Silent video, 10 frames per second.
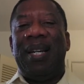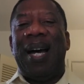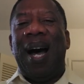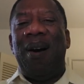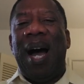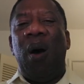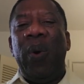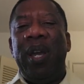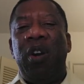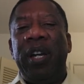How are
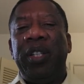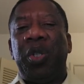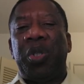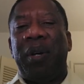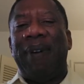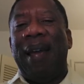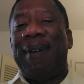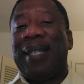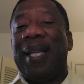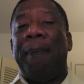we going to survive
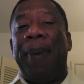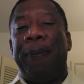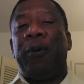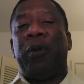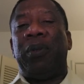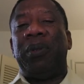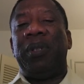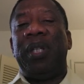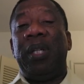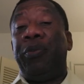as a people
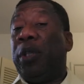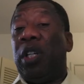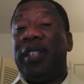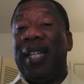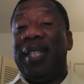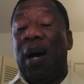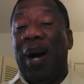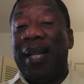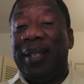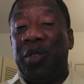if we don't change
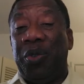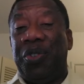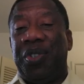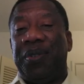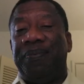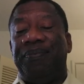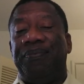our attitudes?